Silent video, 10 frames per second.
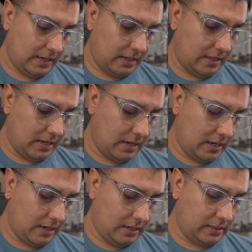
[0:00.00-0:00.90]
And
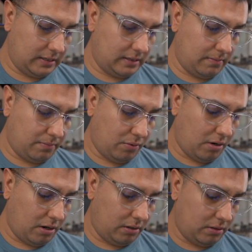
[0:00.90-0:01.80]
then this is the
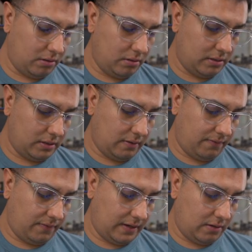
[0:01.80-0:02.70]
Brawlers and
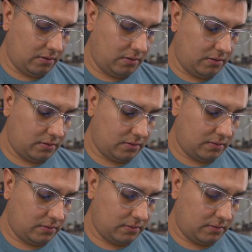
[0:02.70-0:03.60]
Defenders,
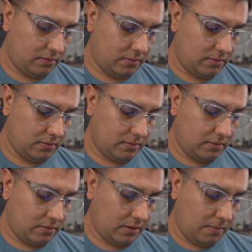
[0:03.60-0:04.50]

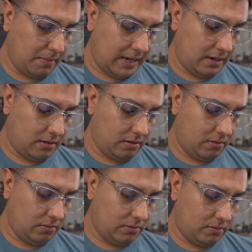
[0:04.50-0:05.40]

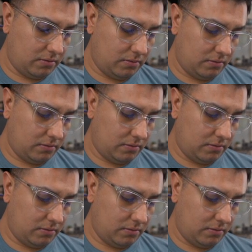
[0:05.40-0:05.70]
Commandos,